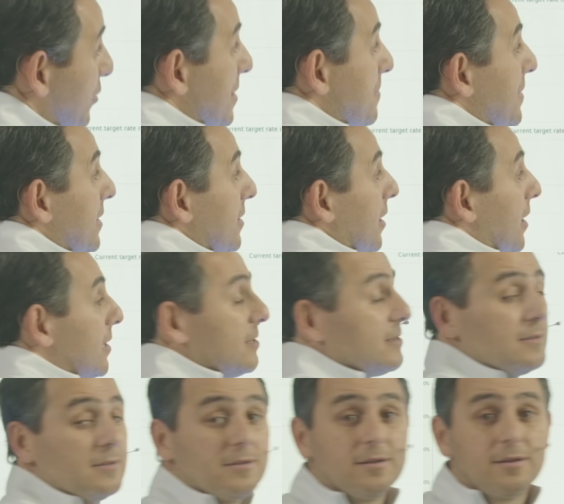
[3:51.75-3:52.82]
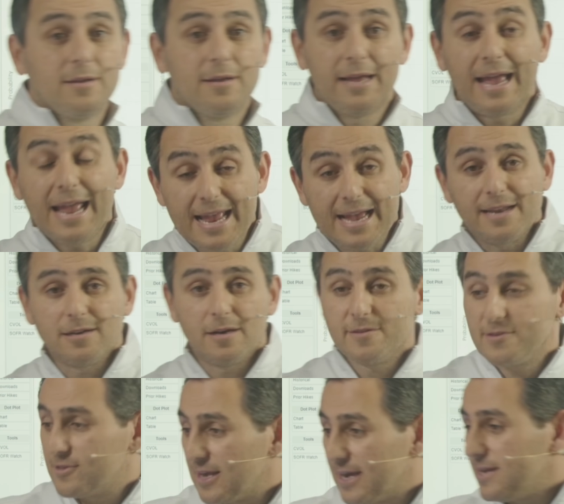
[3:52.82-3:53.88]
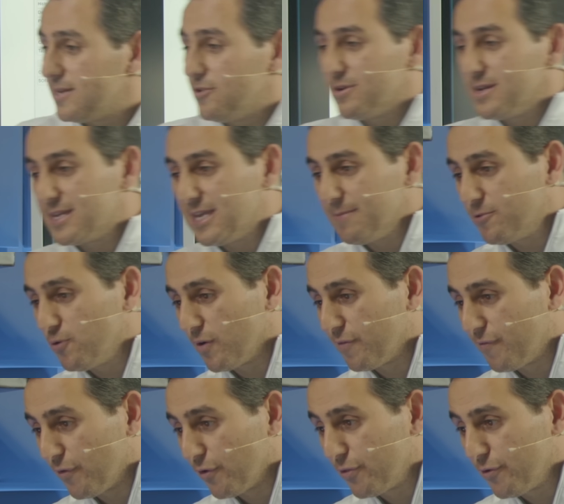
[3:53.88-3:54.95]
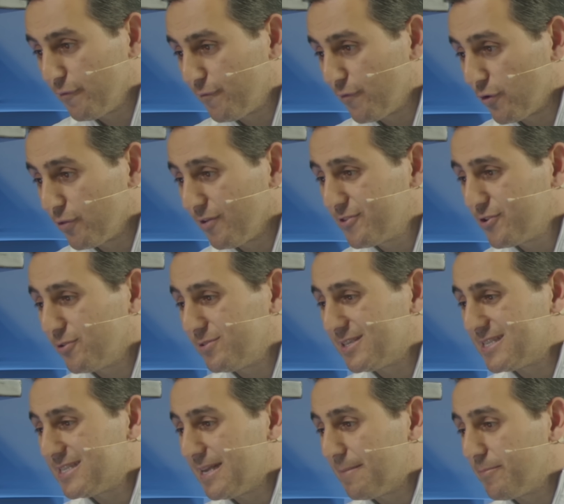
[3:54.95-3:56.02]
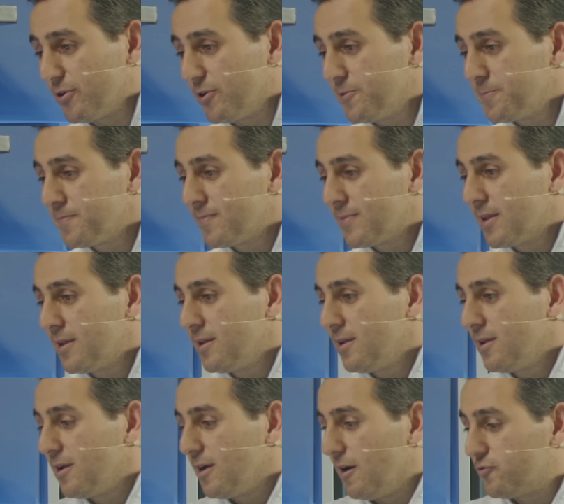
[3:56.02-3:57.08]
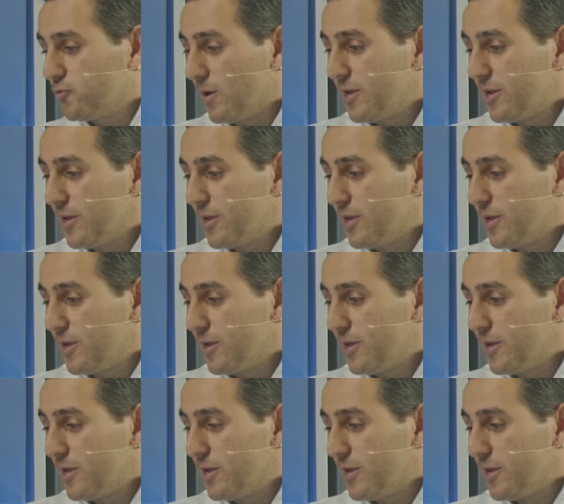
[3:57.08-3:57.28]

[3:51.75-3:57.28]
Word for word: big cut. And on the site, you can keep going further and further. Let's go to December of twenty